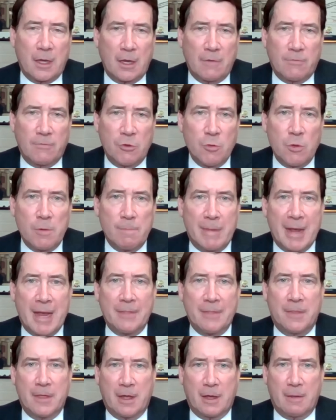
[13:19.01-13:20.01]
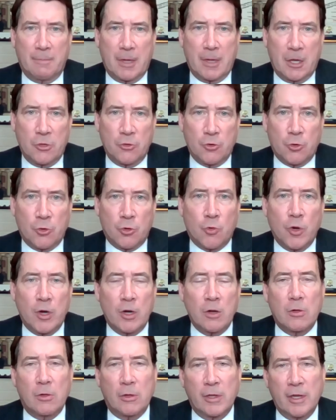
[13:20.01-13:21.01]
If you embed them in your
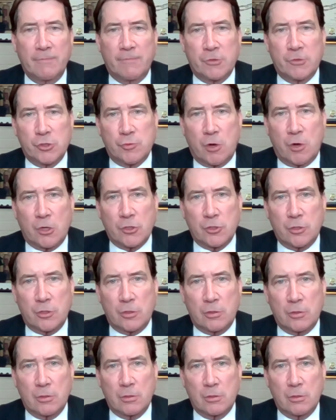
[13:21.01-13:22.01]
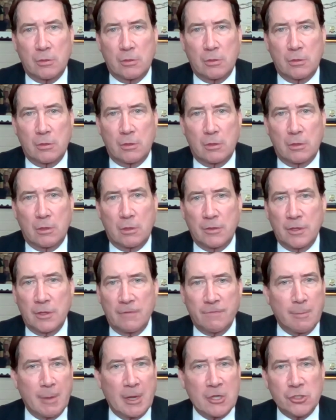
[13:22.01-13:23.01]
critical infrastructure, the
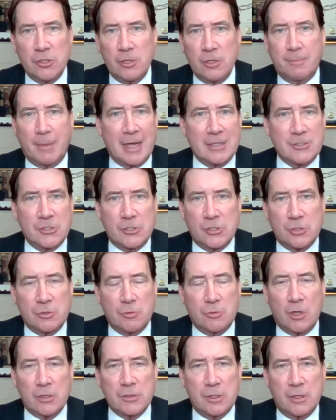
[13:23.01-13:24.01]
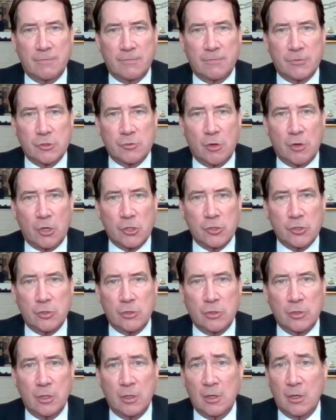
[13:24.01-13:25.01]
information that passes across that infrastructure,
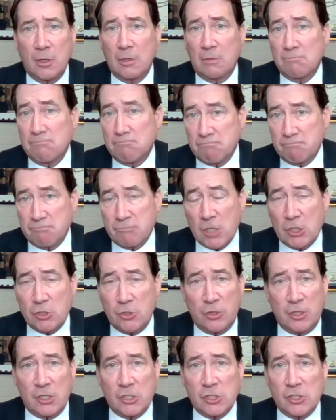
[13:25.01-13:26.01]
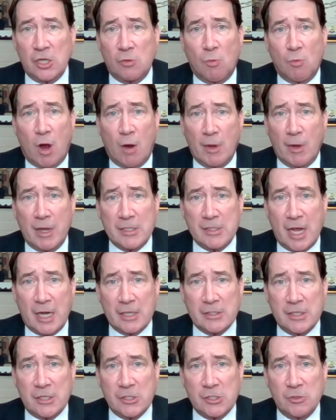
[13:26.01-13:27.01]
to the extent Huawei has
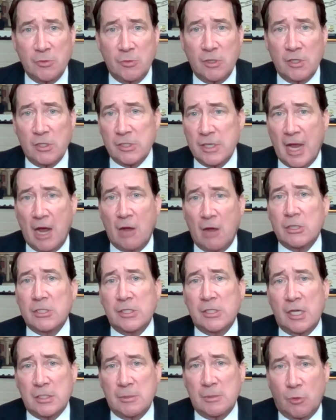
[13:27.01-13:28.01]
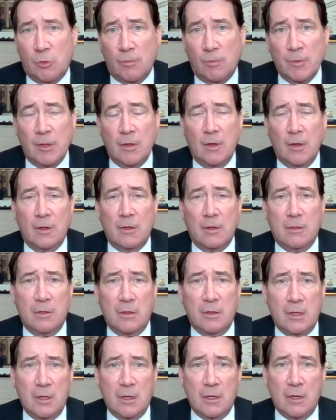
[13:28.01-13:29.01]
access to it, is now accessible to
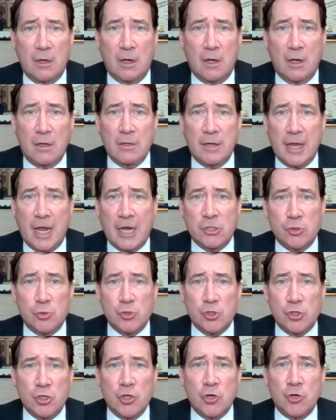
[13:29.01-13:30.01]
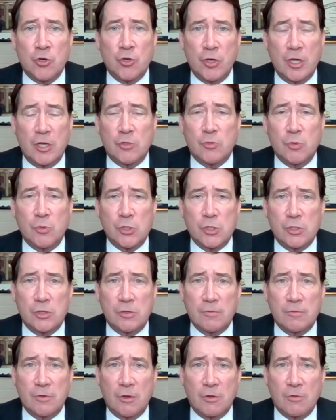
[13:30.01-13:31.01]
the national security interests
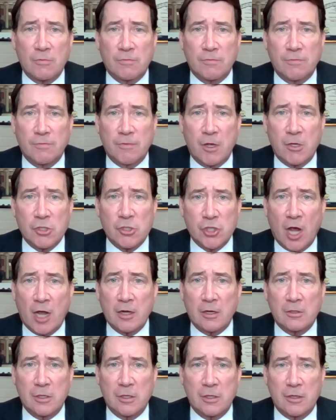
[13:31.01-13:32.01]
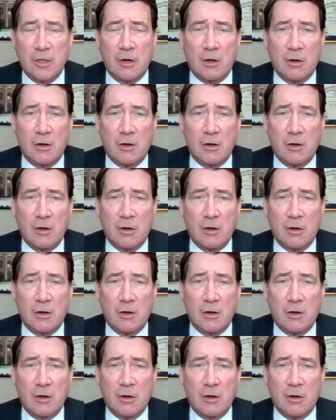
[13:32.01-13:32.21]
of China, to